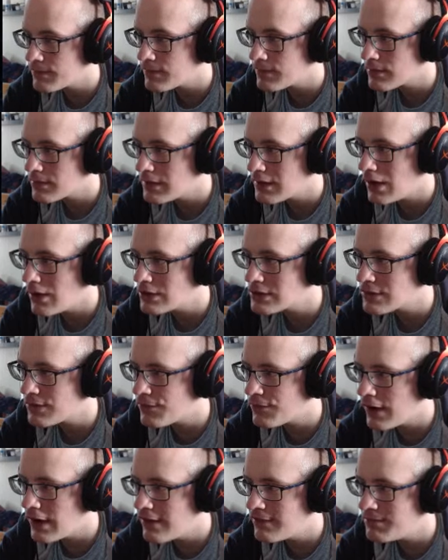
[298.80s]
now has a
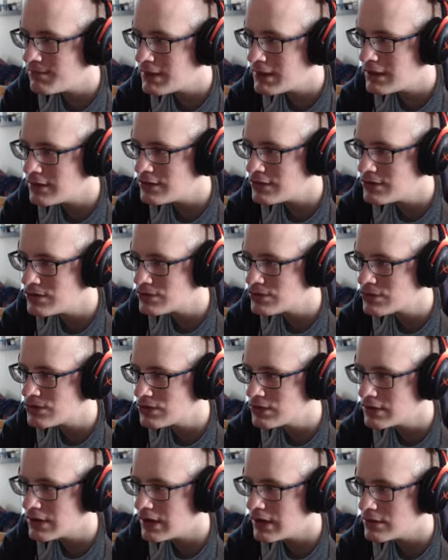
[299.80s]
5-minute use
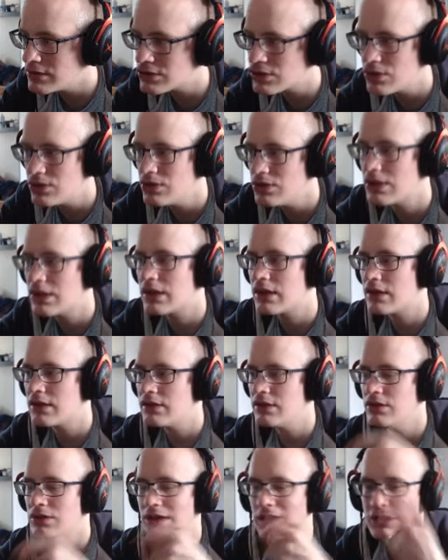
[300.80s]
cooldown. So
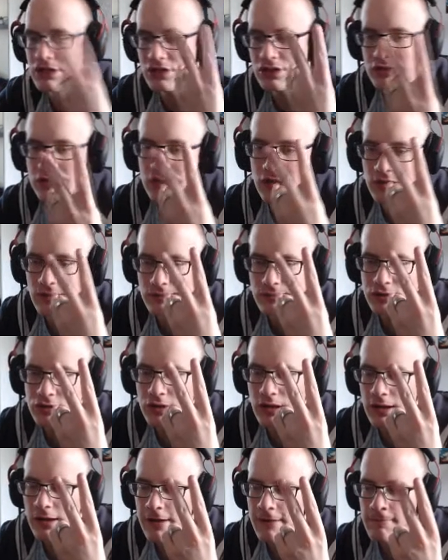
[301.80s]
you get 2 tomes,
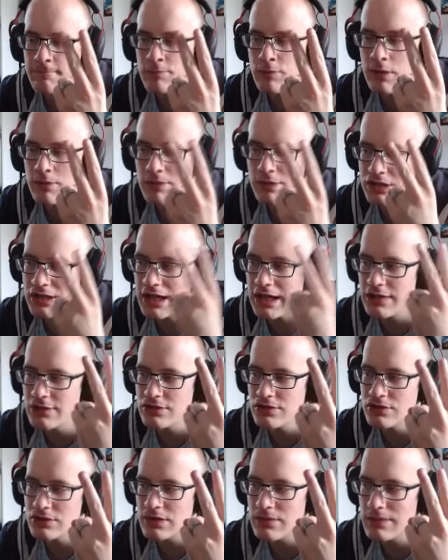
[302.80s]
but you can't
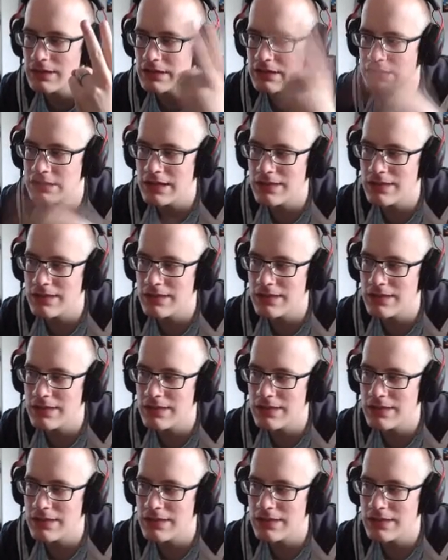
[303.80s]
use them at the same